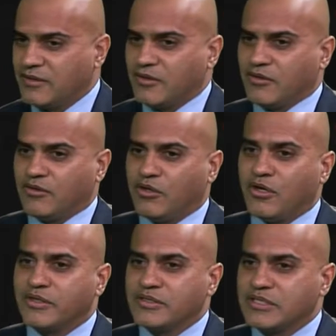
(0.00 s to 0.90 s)
Law
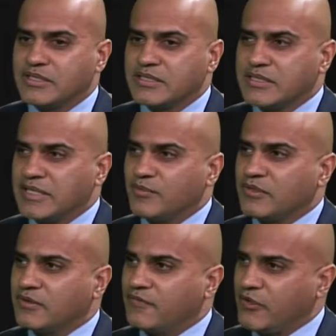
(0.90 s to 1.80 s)
just seemed
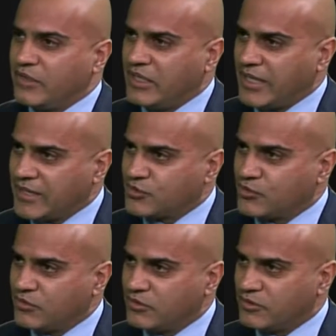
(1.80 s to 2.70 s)
the very
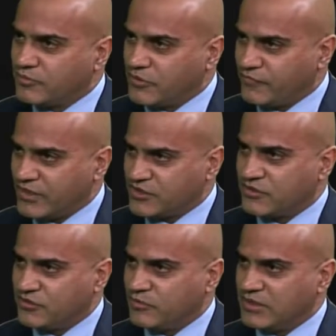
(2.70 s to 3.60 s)
natural profession
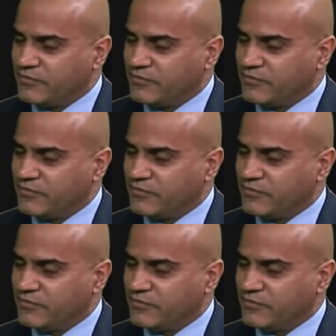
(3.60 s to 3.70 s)
to me,